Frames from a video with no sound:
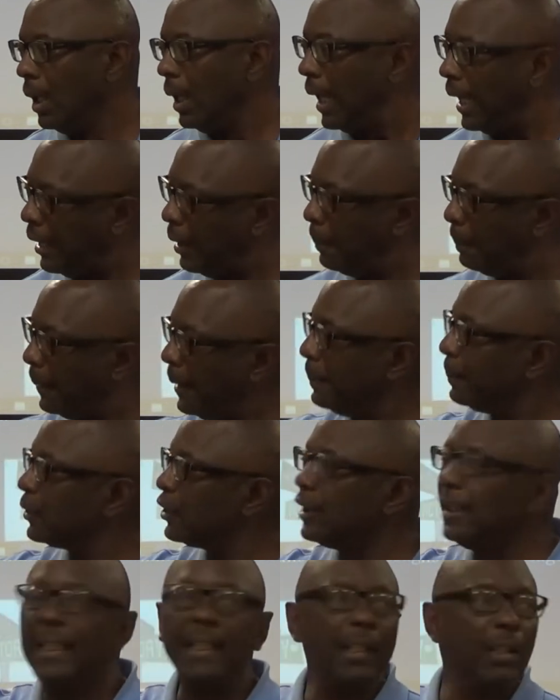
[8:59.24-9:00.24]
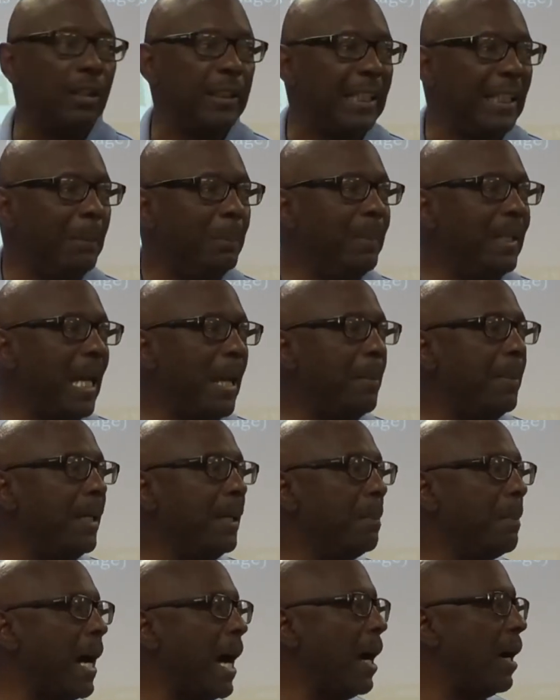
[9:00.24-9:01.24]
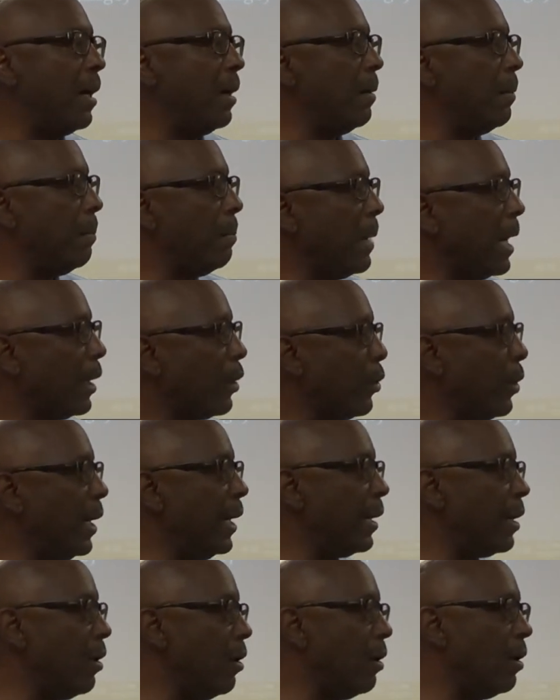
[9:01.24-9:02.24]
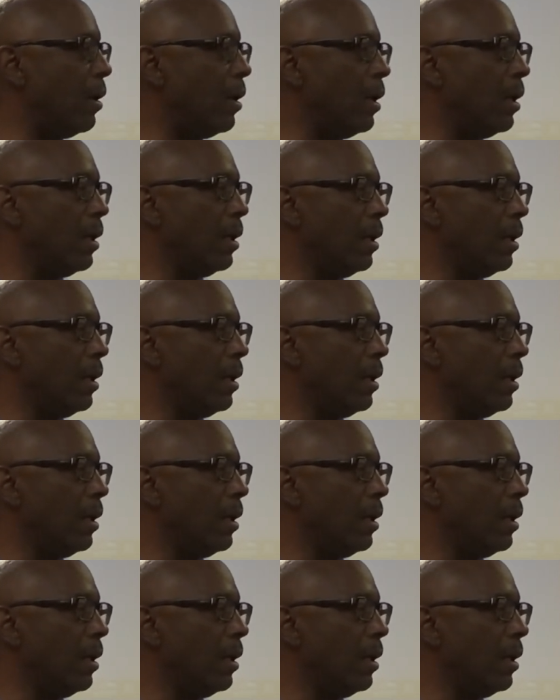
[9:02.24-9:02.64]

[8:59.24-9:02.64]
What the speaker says: And them people still keep debiting my credit card.